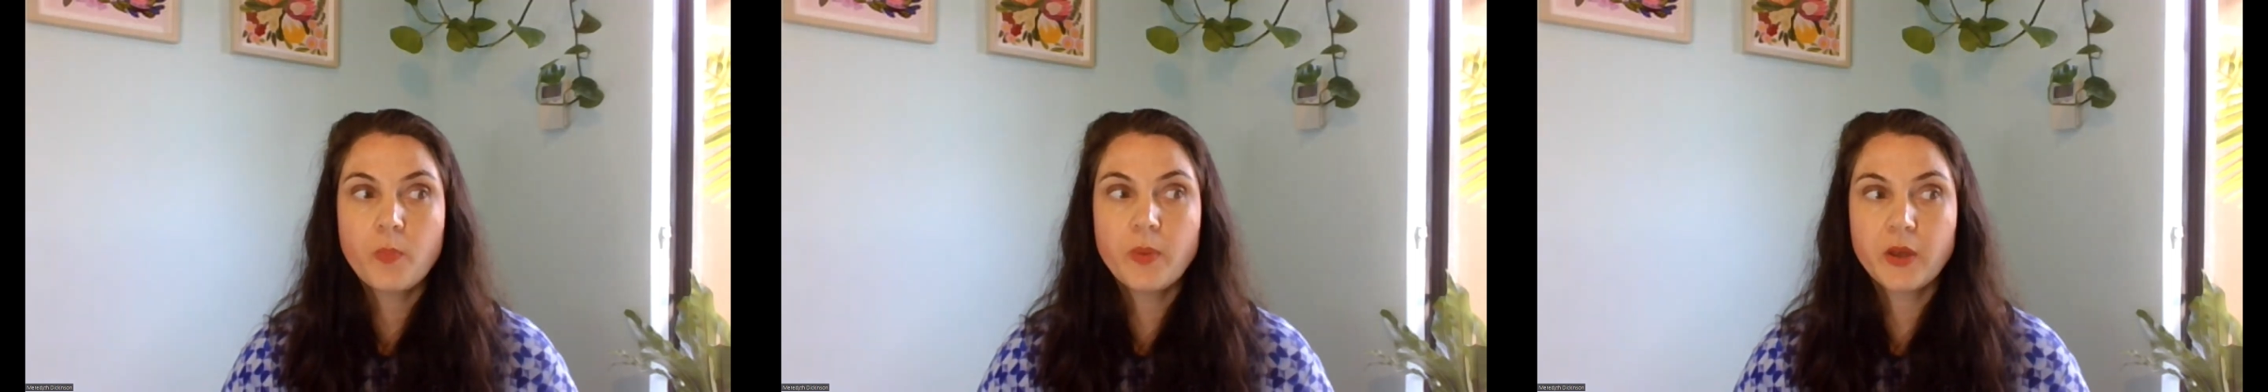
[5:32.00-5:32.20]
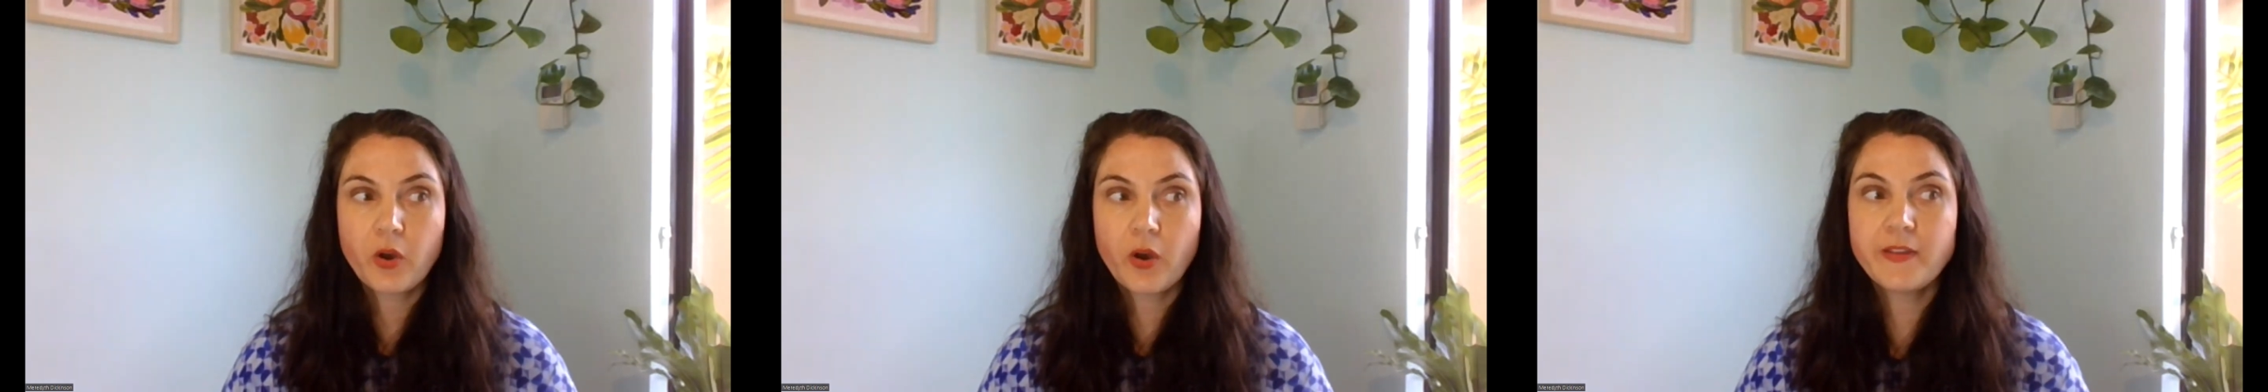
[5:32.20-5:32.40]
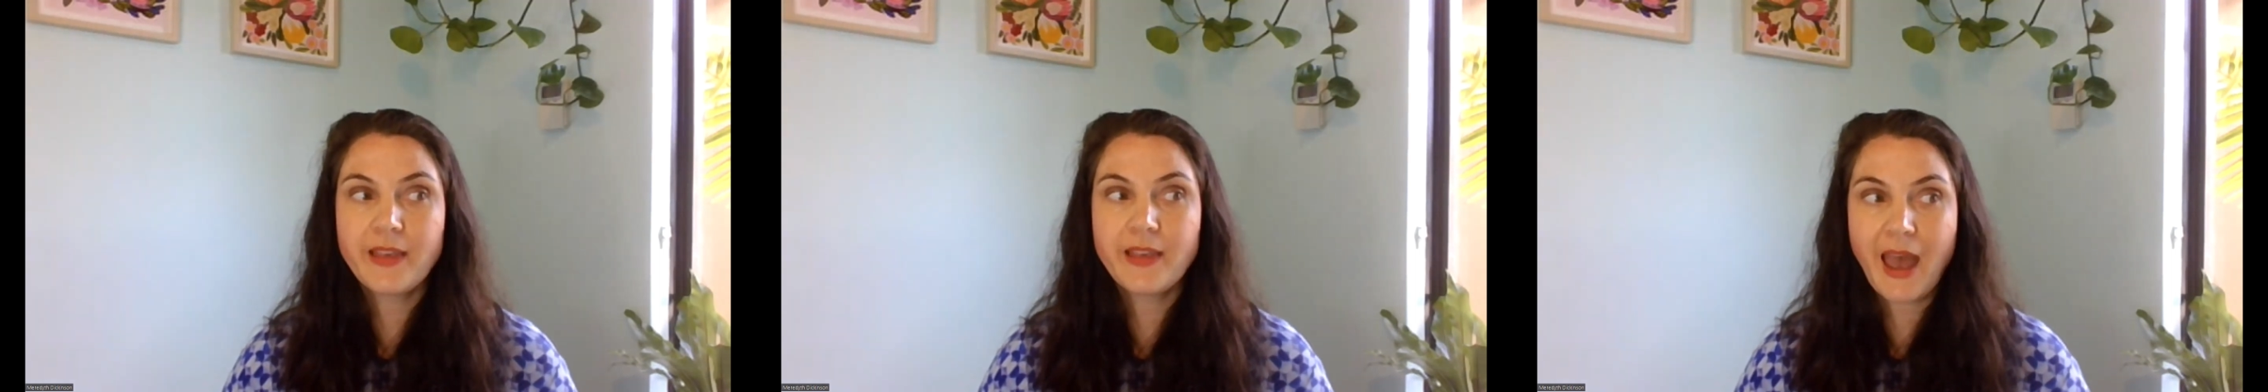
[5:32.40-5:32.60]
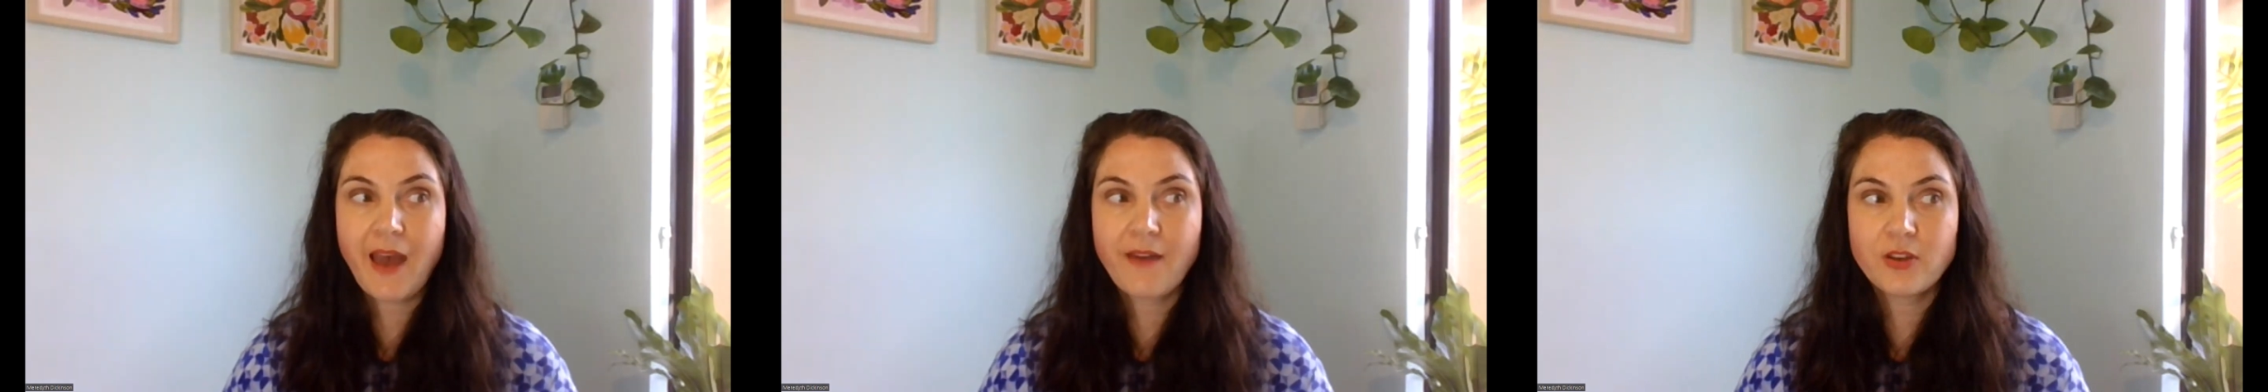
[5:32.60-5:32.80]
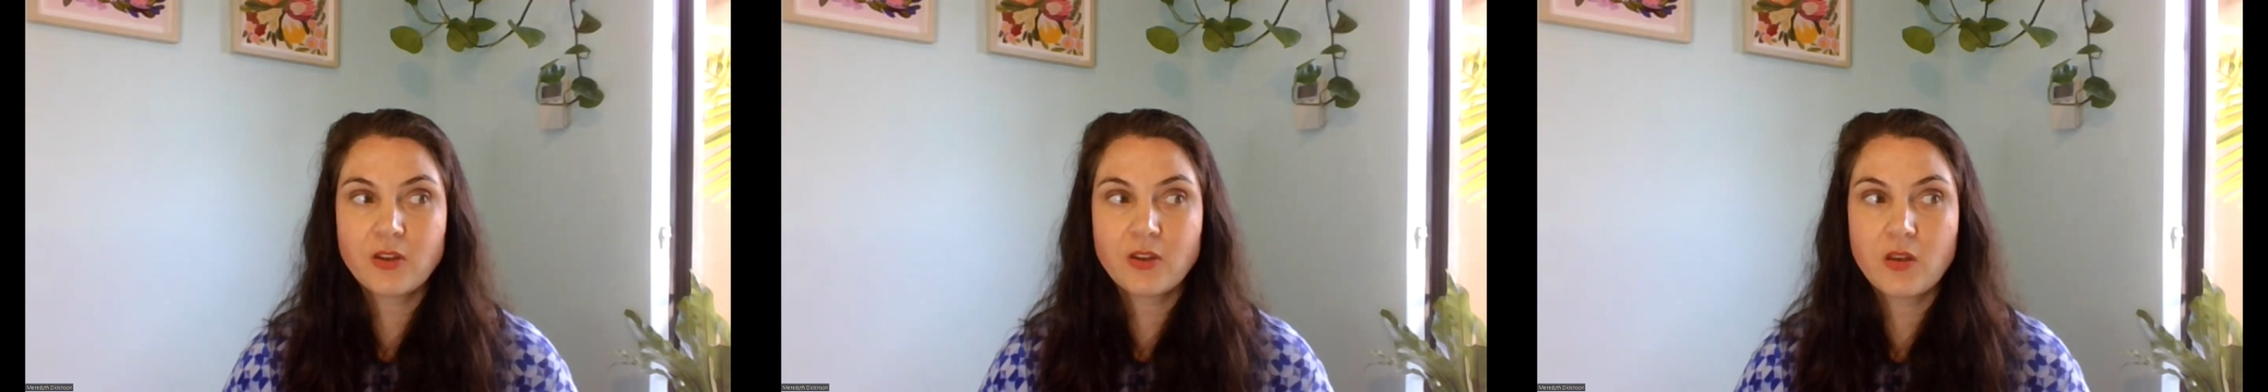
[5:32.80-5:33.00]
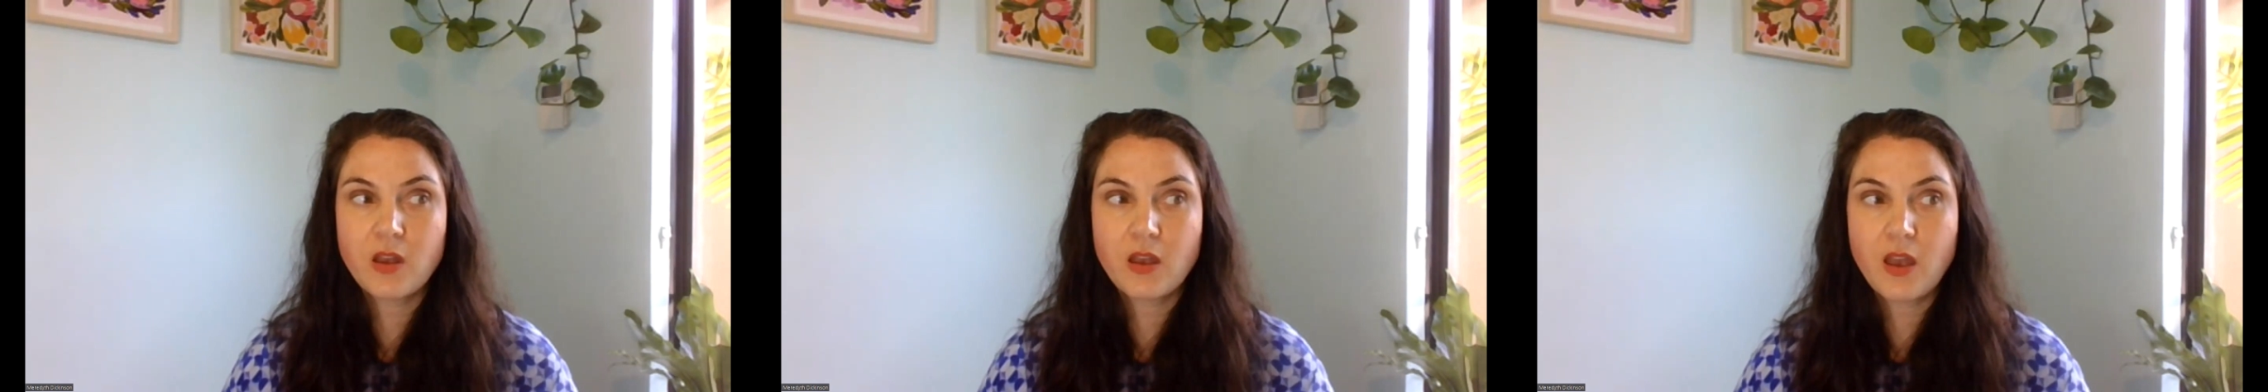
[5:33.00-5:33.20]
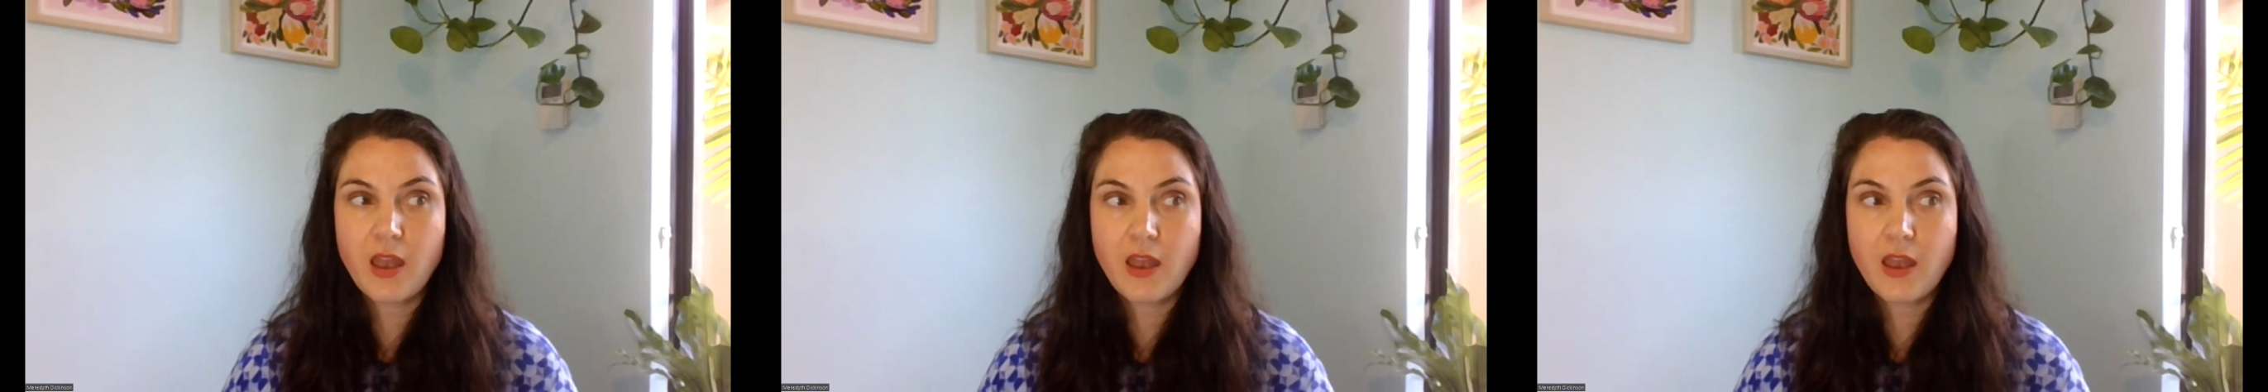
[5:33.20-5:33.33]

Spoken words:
because they haven't